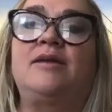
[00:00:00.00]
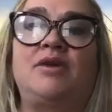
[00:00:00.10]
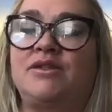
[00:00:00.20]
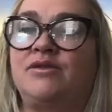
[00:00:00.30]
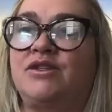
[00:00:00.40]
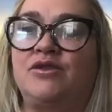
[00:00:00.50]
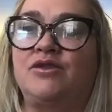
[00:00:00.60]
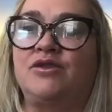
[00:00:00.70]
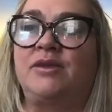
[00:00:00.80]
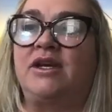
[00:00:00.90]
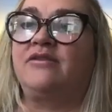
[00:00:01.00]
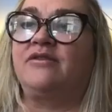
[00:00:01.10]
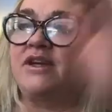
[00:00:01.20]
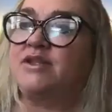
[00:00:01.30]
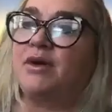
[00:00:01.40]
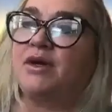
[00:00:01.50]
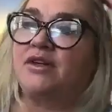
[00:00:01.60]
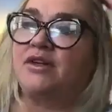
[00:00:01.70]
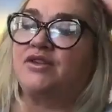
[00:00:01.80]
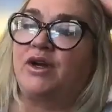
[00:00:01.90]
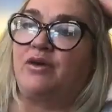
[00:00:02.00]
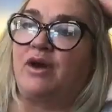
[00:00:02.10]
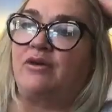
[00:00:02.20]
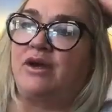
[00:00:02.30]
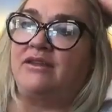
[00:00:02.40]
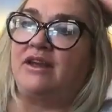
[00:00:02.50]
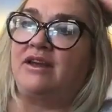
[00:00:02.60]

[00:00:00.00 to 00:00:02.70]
I'm also on social media on Facebook under Lori Gregory.